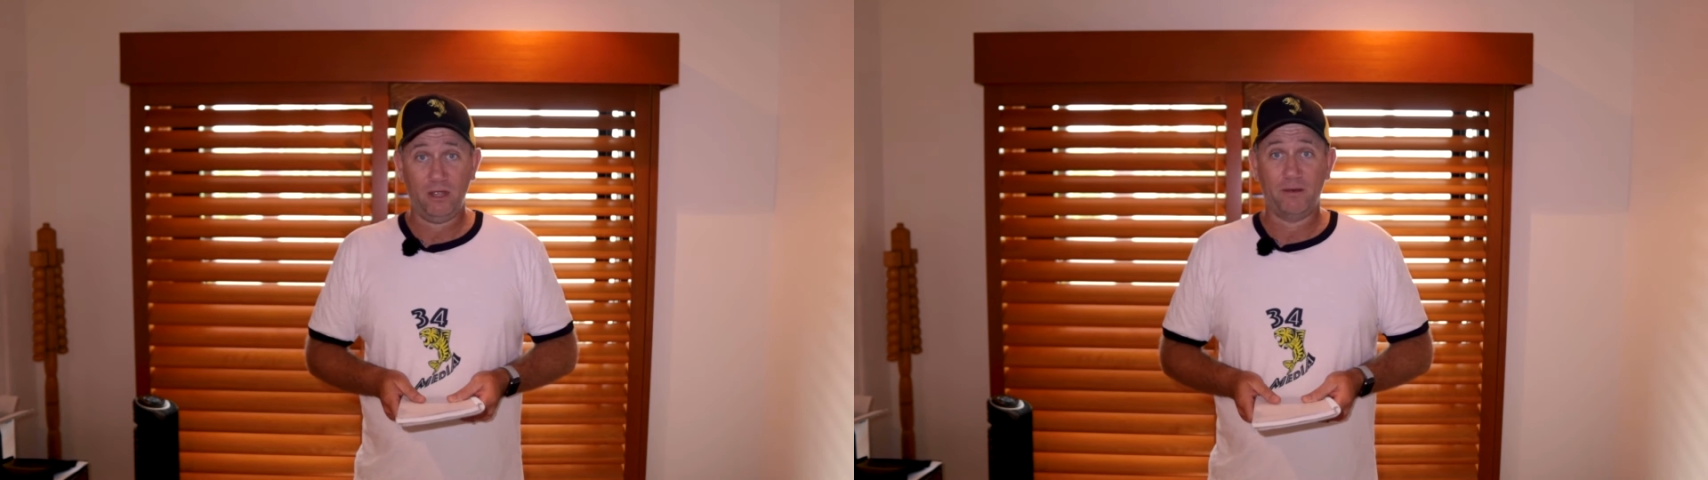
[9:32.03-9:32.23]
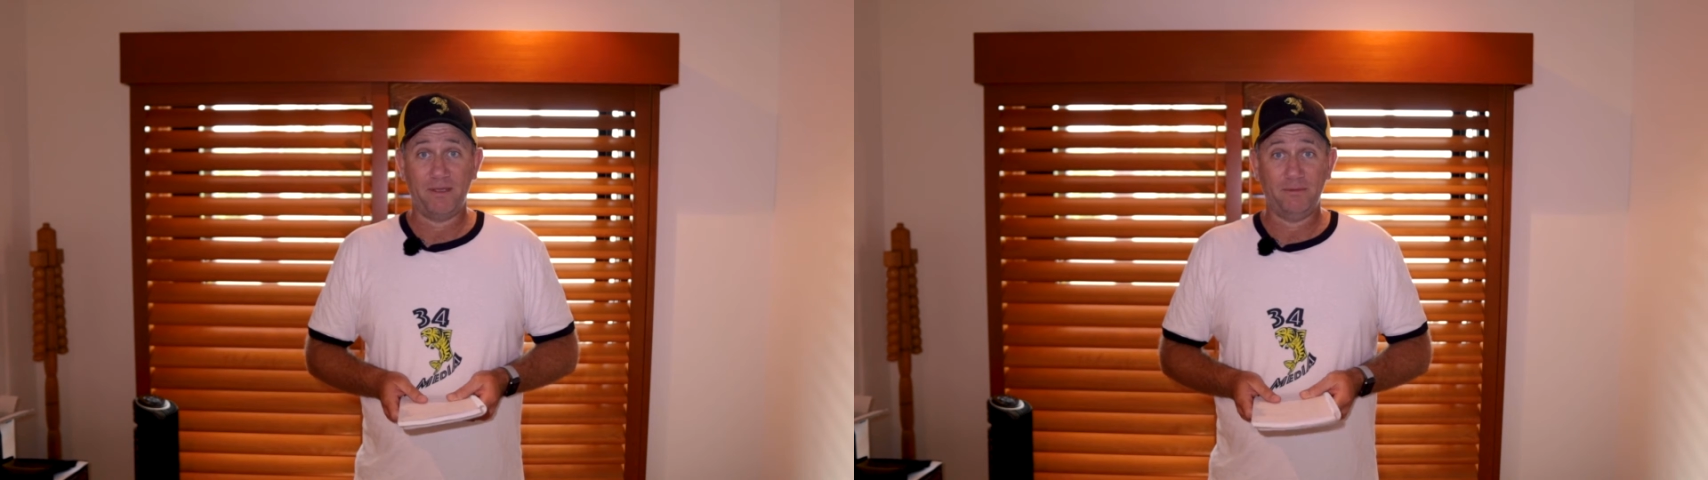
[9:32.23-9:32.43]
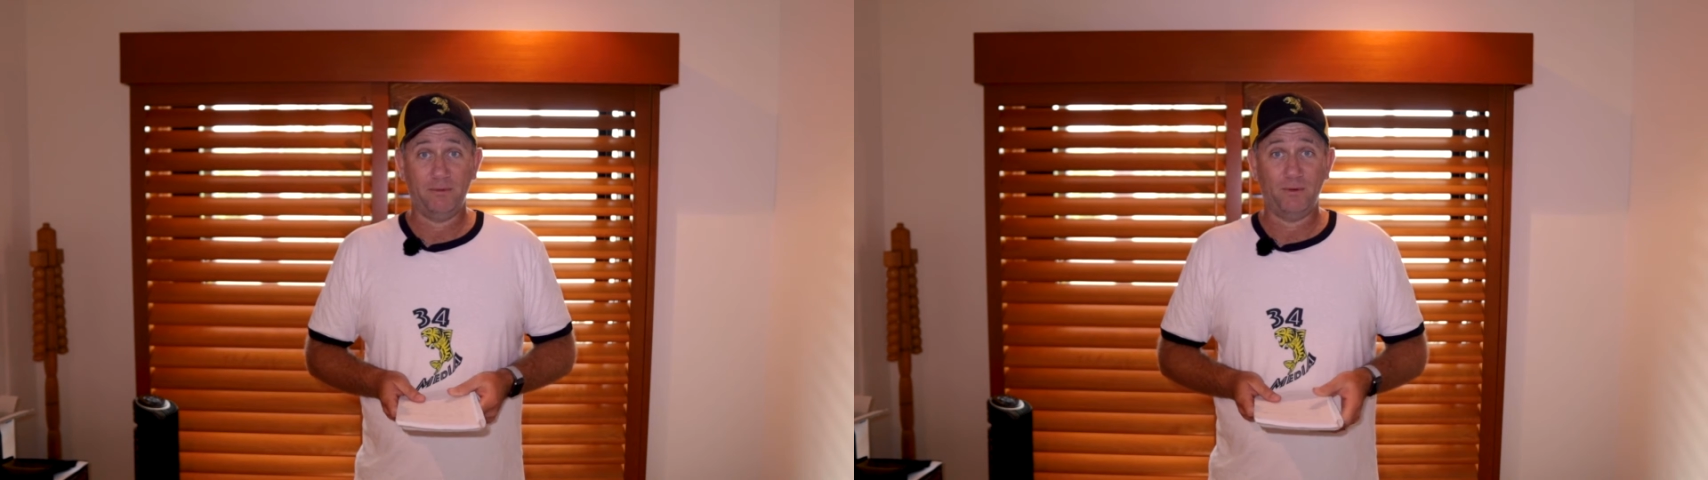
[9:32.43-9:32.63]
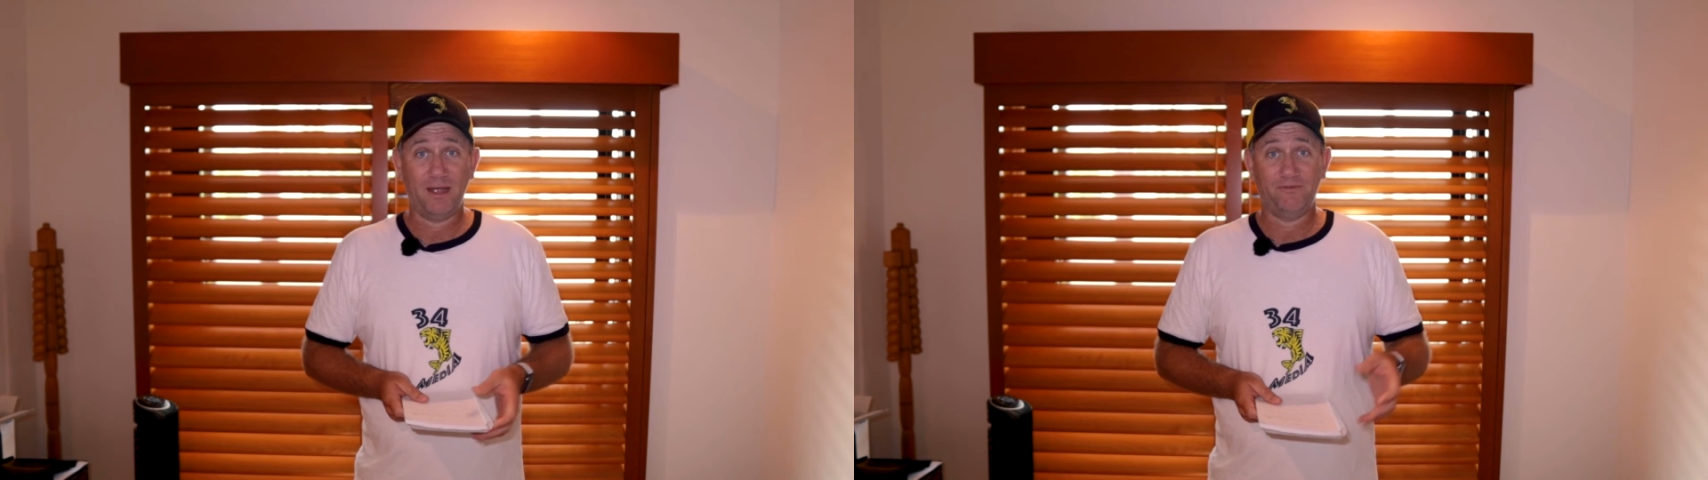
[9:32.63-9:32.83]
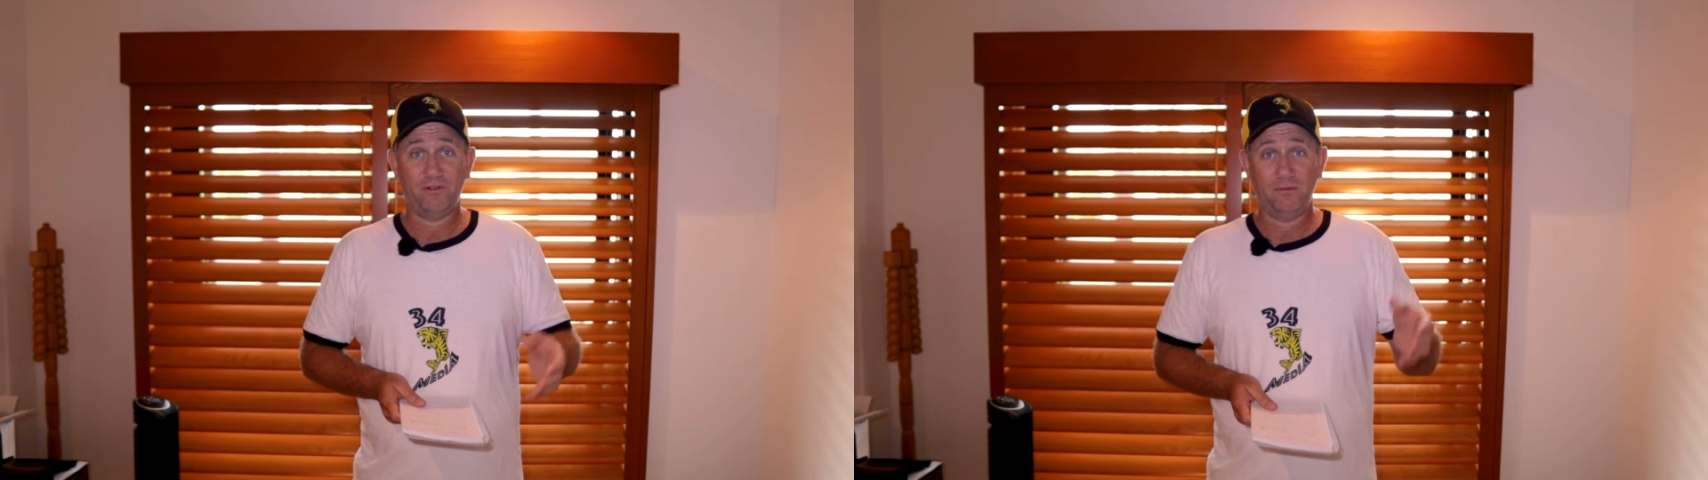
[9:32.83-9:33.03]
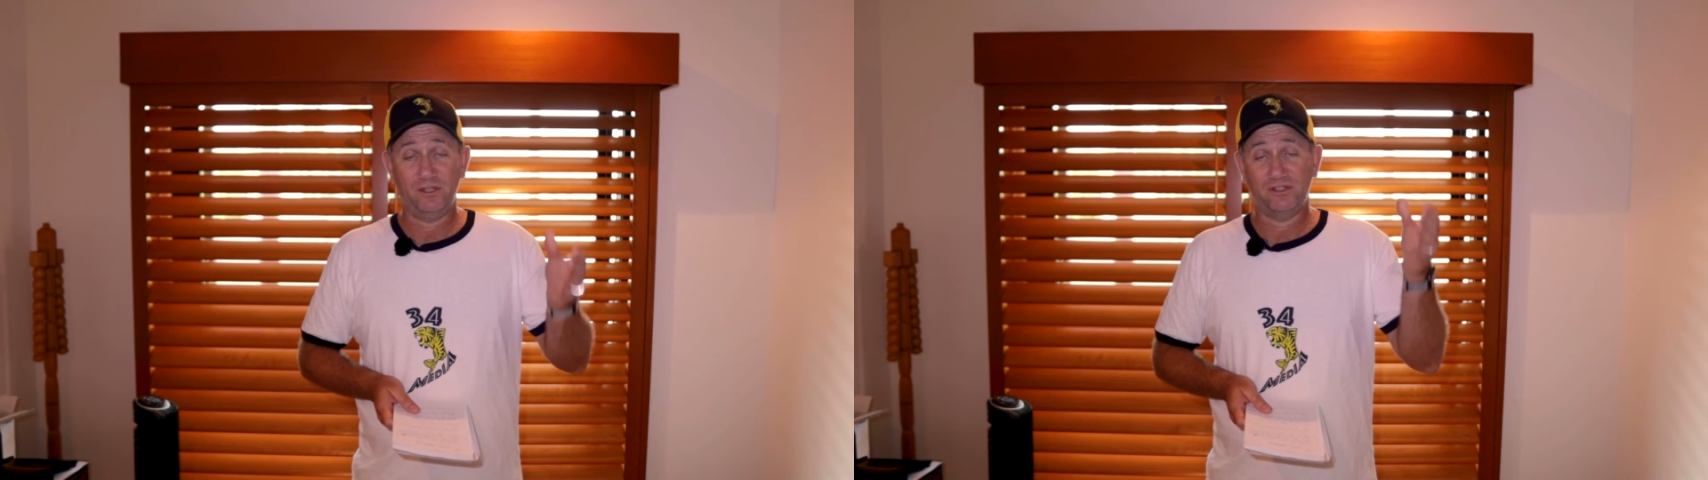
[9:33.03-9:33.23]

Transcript: lot of people have been waiting for them.